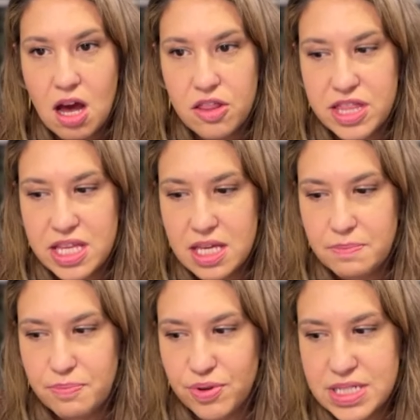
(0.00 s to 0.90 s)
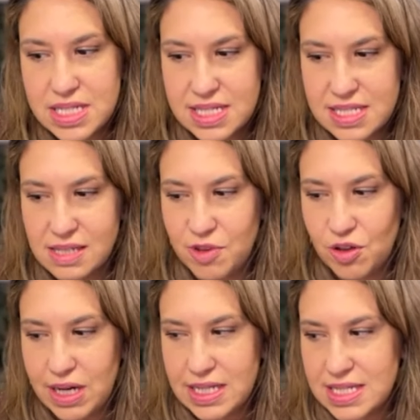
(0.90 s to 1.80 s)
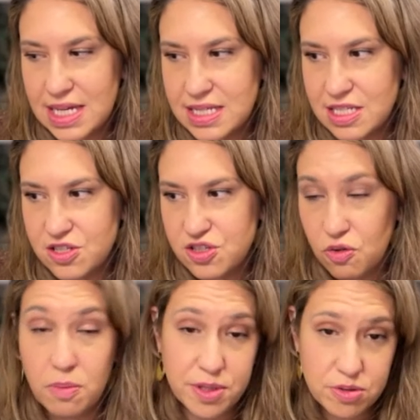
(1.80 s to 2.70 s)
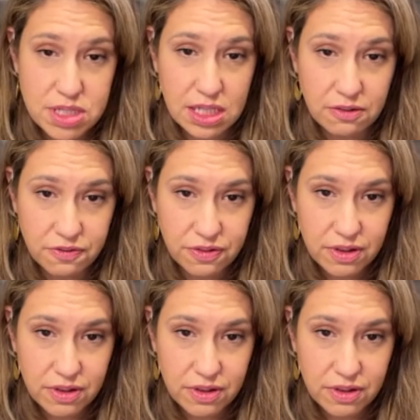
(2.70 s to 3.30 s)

the prison system in the United States is so abusive